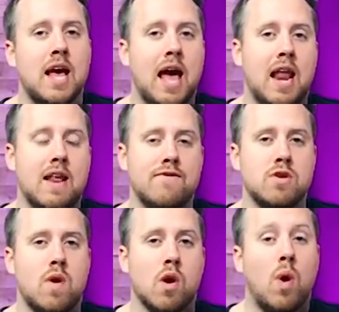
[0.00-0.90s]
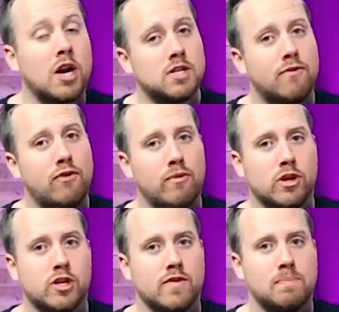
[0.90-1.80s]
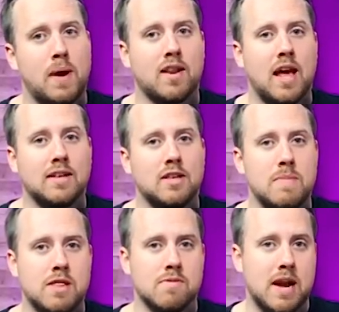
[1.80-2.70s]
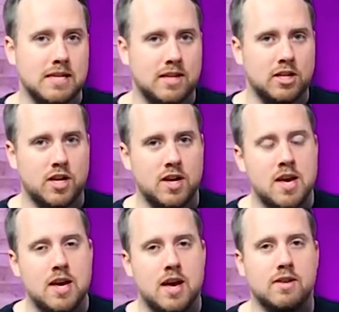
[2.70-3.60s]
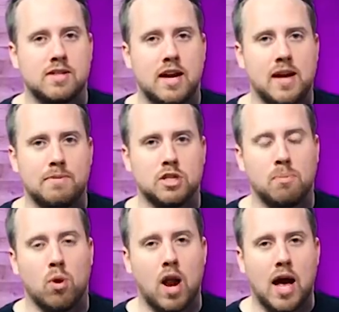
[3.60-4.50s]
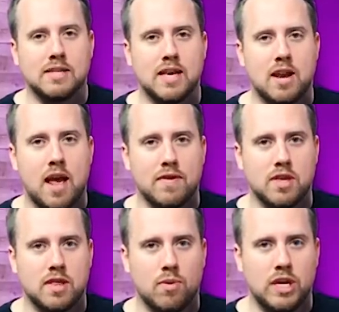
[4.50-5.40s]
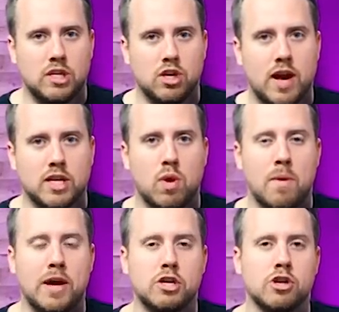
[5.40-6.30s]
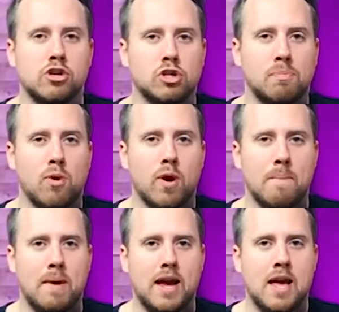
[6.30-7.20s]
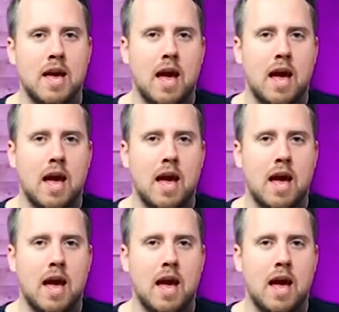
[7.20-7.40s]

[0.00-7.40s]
And if you are watching the full version of this podcast and you made the right decision and you signed up to support us and everything that we do as well, make sure you support Mike.